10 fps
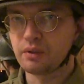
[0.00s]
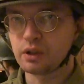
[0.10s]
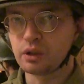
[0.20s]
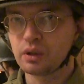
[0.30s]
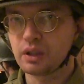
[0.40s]

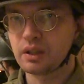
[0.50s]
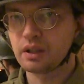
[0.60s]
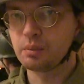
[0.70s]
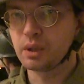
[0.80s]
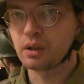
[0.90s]
very good at
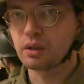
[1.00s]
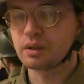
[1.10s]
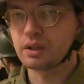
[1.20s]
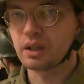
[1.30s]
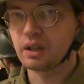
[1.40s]
it
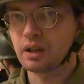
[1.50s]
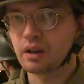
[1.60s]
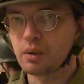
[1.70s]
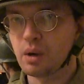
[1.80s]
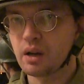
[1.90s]
because they are
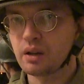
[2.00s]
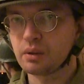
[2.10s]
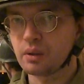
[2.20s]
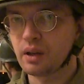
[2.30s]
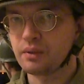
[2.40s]
required
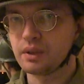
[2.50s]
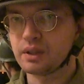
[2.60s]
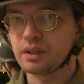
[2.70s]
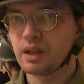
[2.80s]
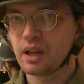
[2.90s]
to have
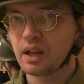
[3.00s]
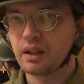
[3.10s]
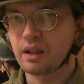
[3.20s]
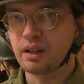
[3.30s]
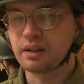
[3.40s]
this
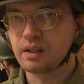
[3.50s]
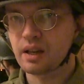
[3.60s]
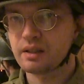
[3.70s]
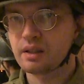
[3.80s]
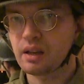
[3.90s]

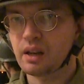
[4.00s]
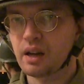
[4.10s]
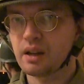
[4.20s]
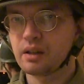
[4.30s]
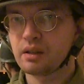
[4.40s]

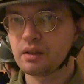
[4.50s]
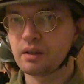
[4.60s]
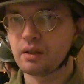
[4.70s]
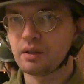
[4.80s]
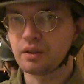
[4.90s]
test-like
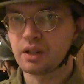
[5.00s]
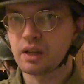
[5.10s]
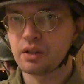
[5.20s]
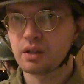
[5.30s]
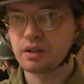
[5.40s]

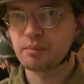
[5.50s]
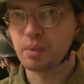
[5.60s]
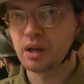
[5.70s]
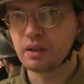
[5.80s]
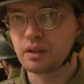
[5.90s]
intelligence
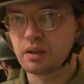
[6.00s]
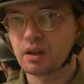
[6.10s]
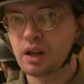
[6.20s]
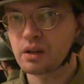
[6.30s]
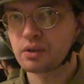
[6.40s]
by their
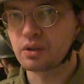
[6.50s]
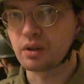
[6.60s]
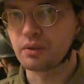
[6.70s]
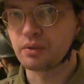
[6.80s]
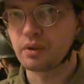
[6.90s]

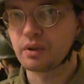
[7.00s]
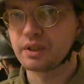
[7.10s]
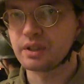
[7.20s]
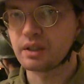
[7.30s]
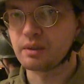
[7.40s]
culture, for
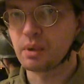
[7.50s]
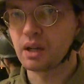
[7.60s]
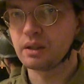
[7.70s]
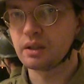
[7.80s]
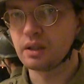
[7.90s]
instance,
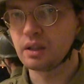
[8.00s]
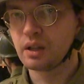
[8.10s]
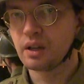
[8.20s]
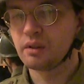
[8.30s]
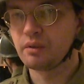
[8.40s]
by the
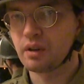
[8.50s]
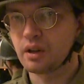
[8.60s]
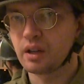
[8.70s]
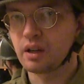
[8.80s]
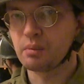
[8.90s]

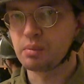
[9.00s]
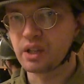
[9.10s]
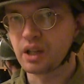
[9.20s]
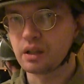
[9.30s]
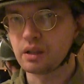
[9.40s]
very
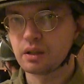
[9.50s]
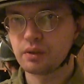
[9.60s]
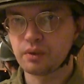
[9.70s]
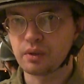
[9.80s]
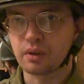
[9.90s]
complicated
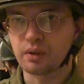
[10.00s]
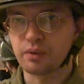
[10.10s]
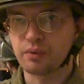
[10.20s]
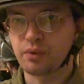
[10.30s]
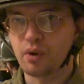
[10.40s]

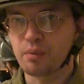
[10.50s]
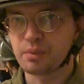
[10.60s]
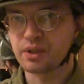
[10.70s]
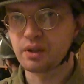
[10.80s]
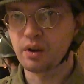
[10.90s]

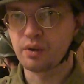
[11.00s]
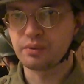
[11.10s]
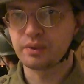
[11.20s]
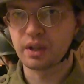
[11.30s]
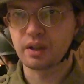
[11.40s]
forms of
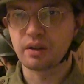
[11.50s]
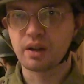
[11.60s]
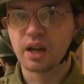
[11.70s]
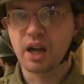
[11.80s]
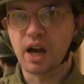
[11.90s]
their
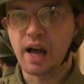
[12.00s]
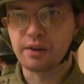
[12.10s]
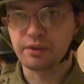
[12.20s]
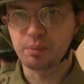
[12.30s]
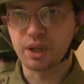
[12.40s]

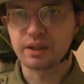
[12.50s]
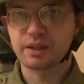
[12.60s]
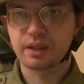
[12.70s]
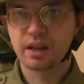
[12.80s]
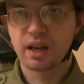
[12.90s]
alphabets.